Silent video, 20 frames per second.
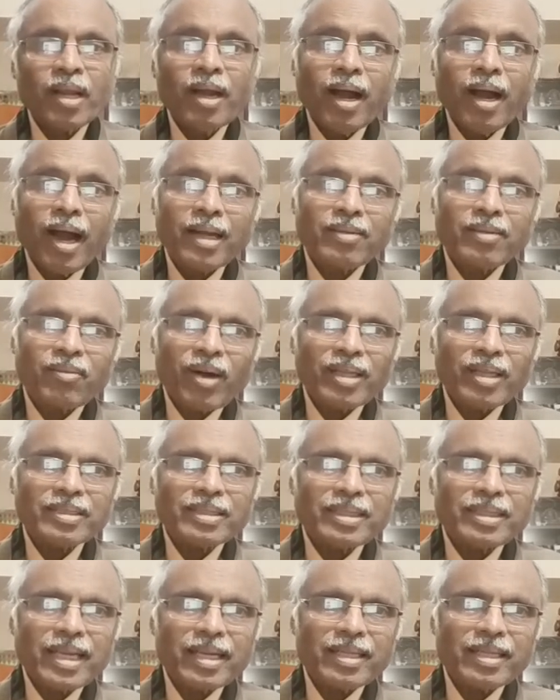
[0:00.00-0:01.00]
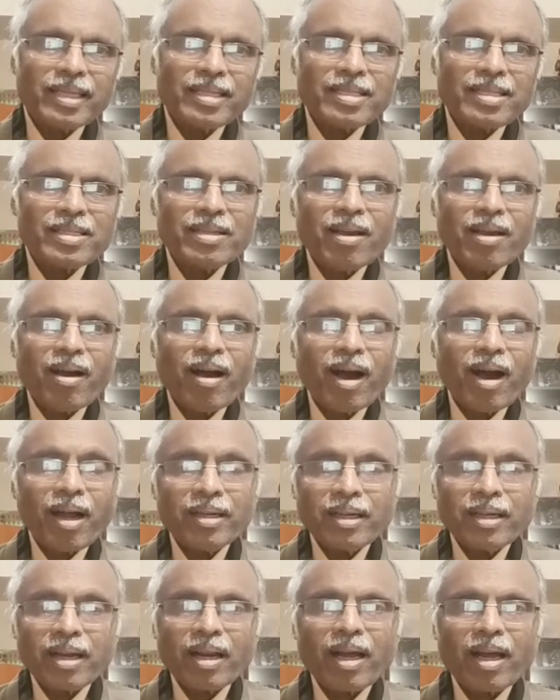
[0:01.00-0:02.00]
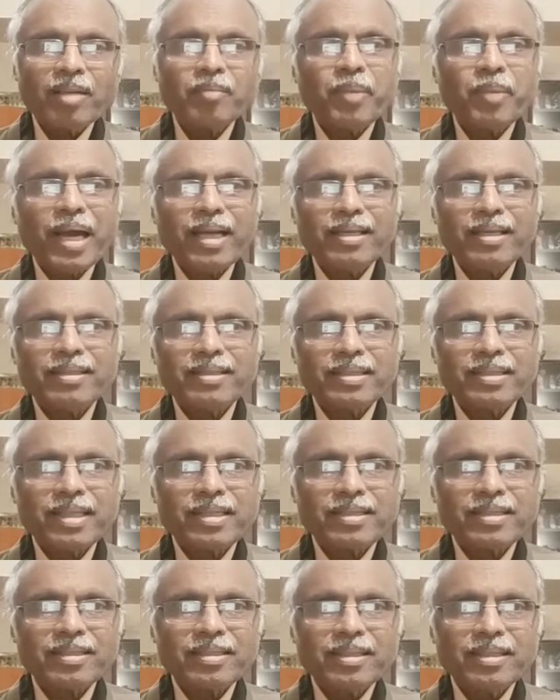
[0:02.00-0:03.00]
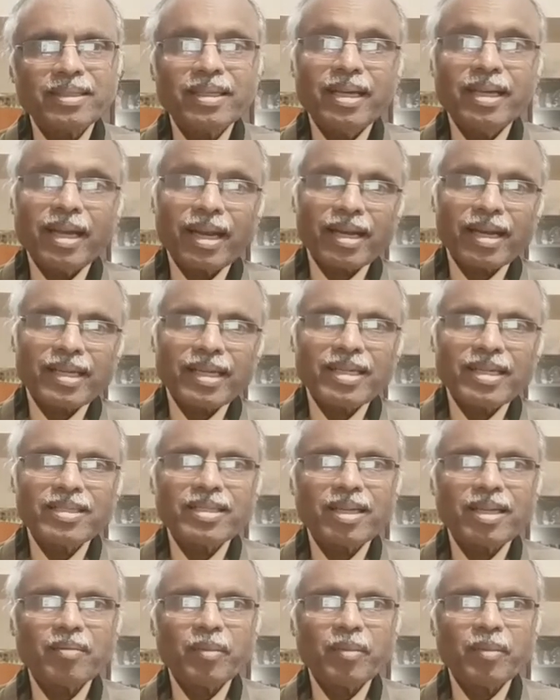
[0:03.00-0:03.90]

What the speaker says: advances against undrawn balances, retention